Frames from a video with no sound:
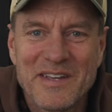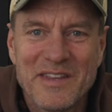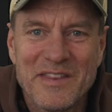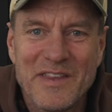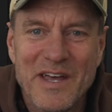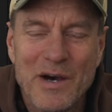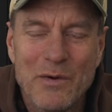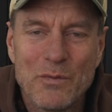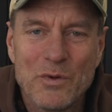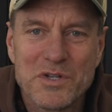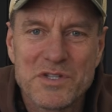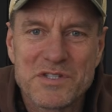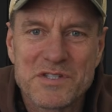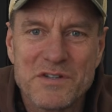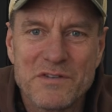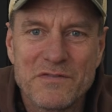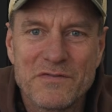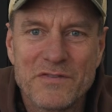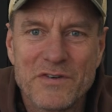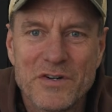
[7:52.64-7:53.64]
That was
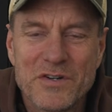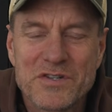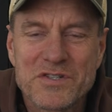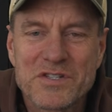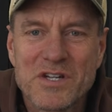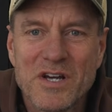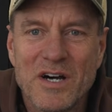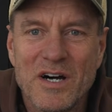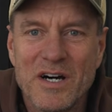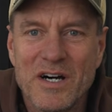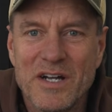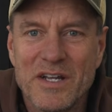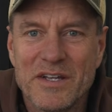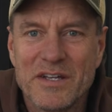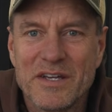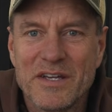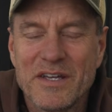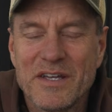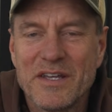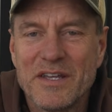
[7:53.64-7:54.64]
the first
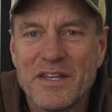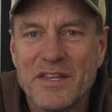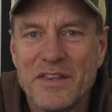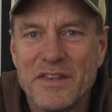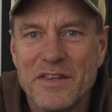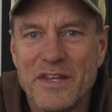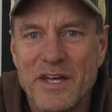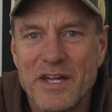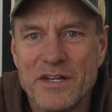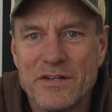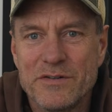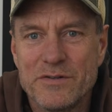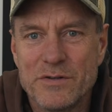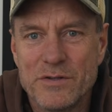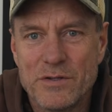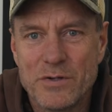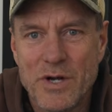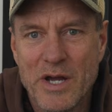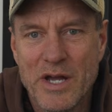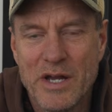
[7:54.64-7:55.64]
hunt that
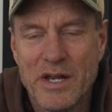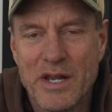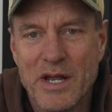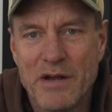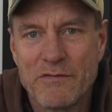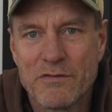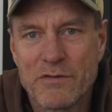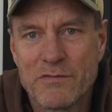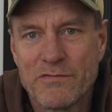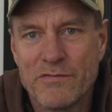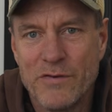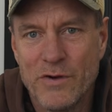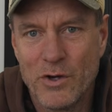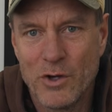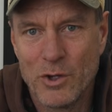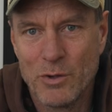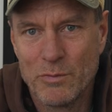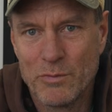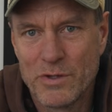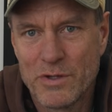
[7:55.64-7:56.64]
Drew had ever
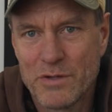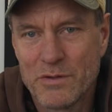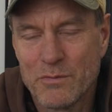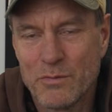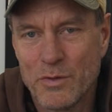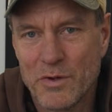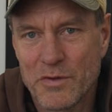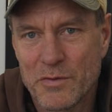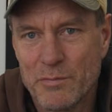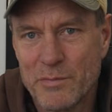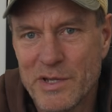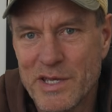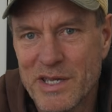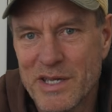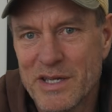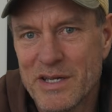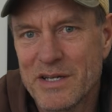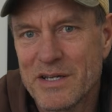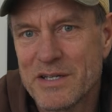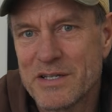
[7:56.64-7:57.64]
filmed with
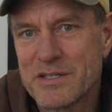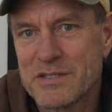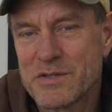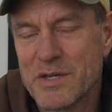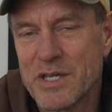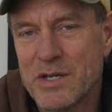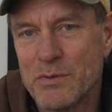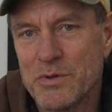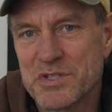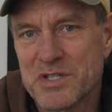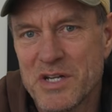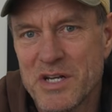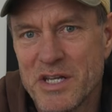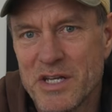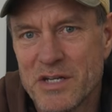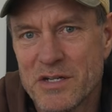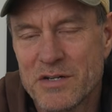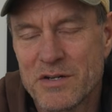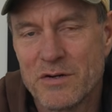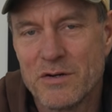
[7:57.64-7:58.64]
me. So he was an
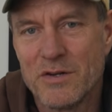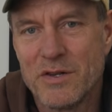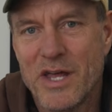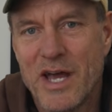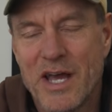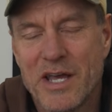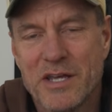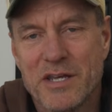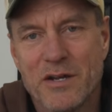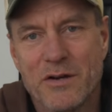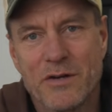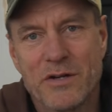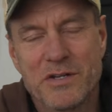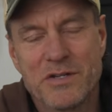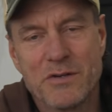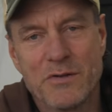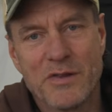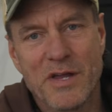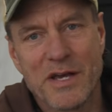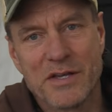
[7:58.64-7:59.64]
intern that year in
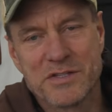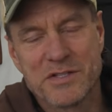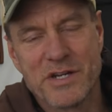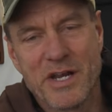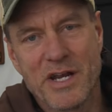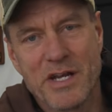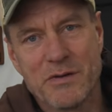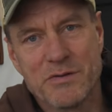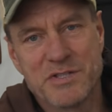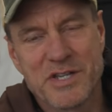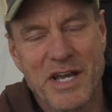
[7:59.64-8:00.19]
2008. He was